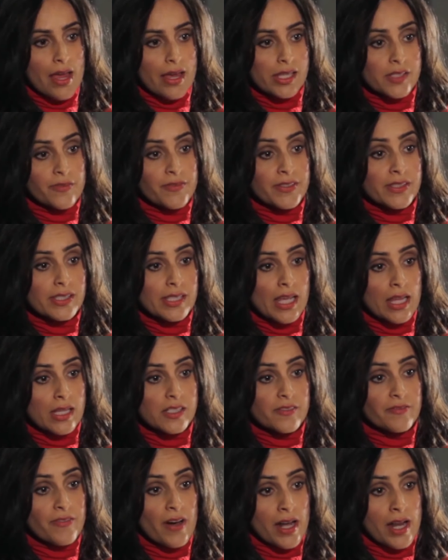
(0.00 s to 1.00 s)
It's
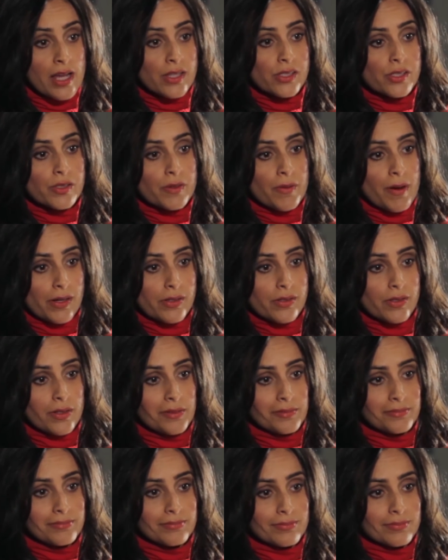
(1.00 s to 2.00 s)
Vincelli's finance director.
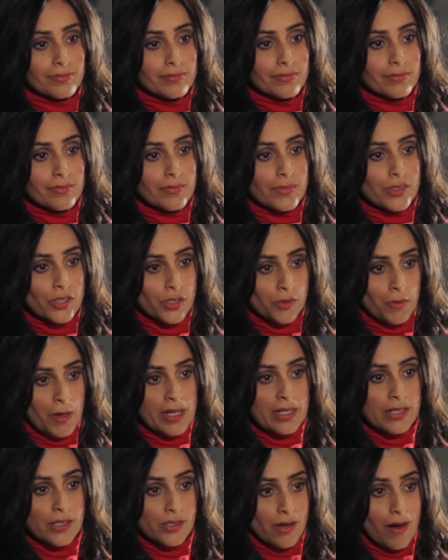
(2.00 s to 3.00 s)
She's
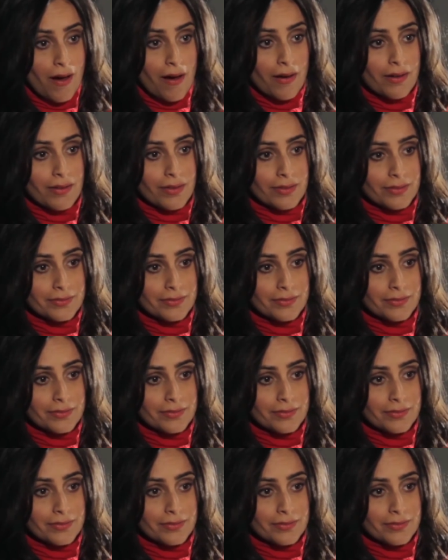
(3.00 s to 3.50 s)
ready to talk.